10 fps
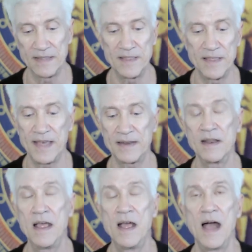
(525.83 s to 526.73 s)
and
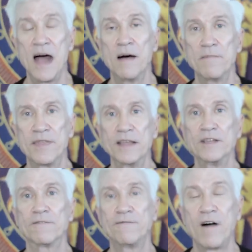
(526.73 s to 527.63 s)
then
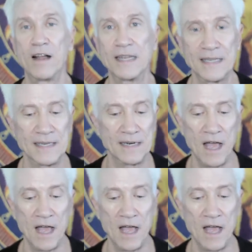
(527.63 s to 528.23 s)
think you're falling in